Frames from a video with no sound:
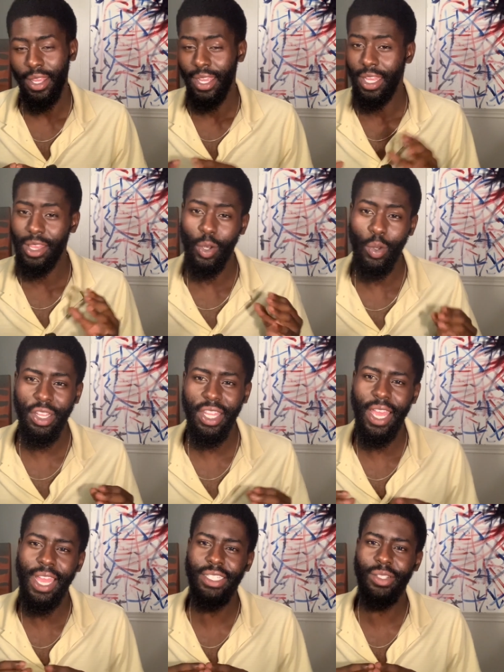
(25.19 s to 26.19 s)
And the only thing
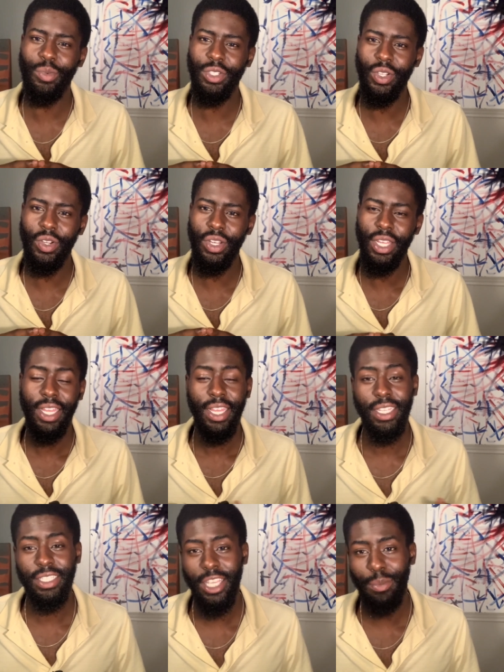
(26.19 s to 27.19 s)
I ask in return
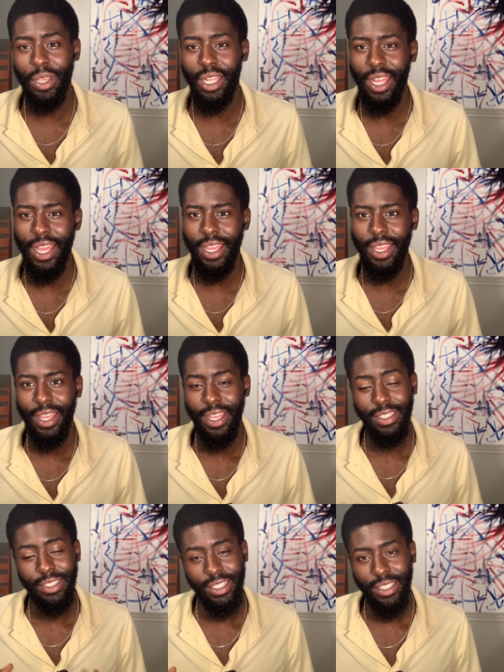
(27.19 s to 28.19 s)
is to give me a like,
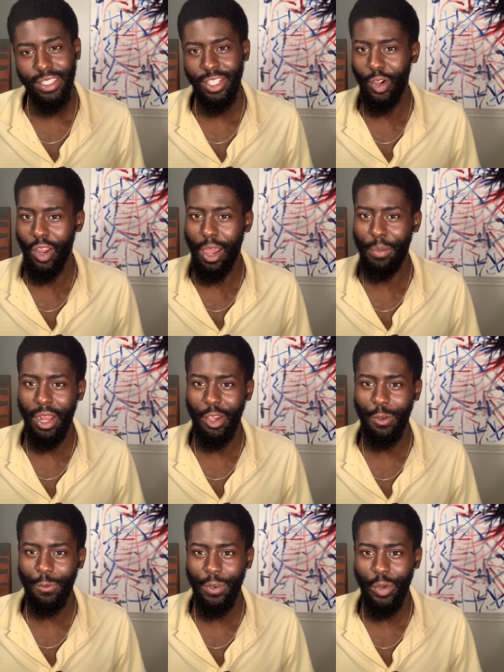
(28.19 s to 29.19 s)
to comment how you
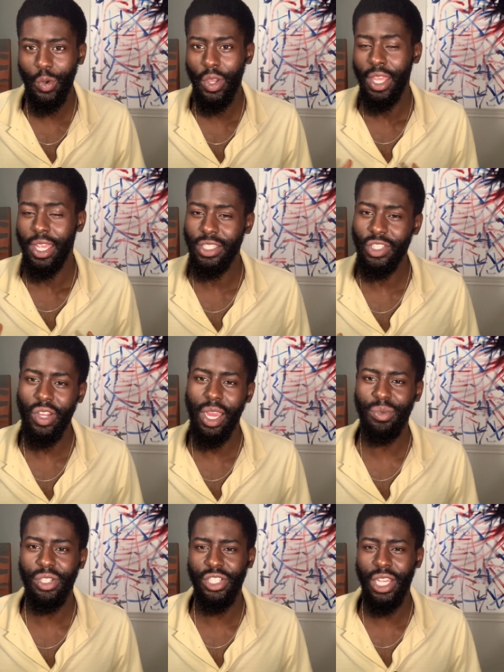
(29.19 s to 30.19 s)
feel, and subscribe
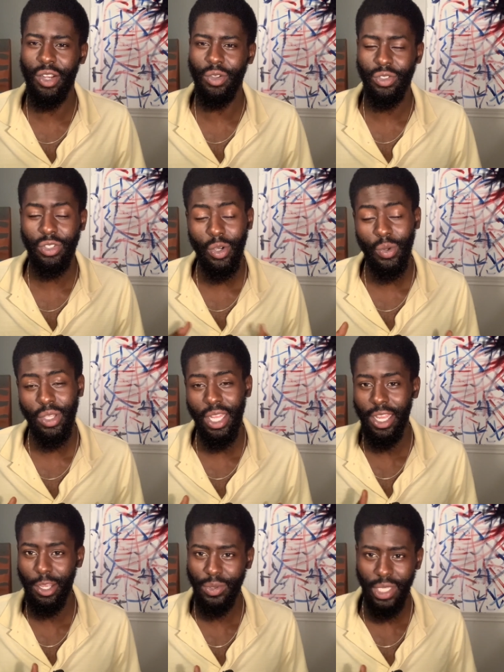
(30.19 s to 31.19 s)
to the channel so that it
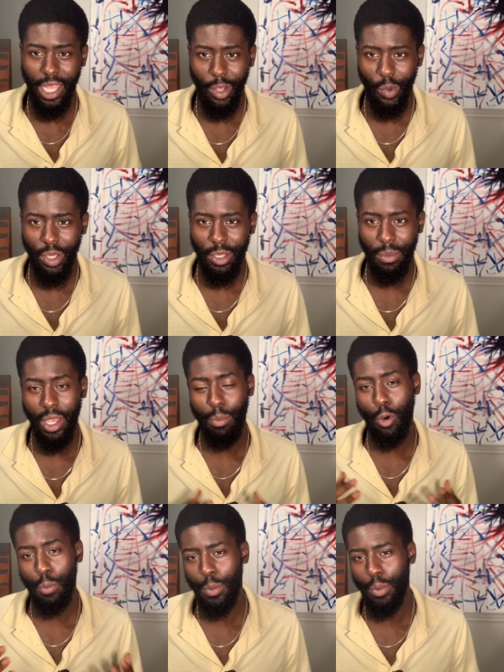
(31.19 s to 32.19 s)
helps the algorithm and
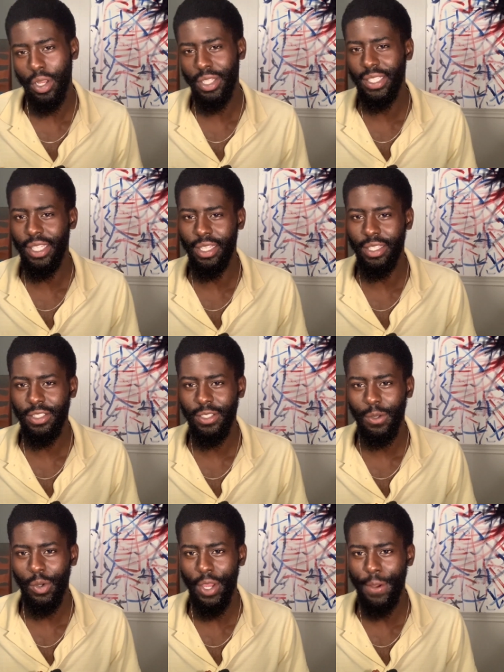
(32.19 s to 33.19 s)
more people can see this,
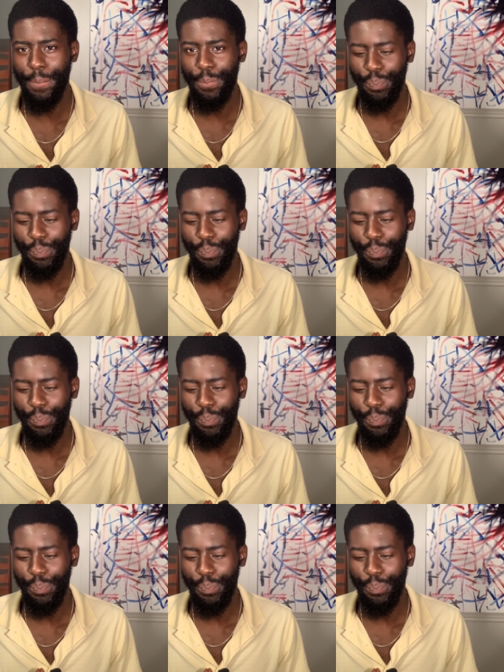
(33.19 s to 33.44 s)
okay?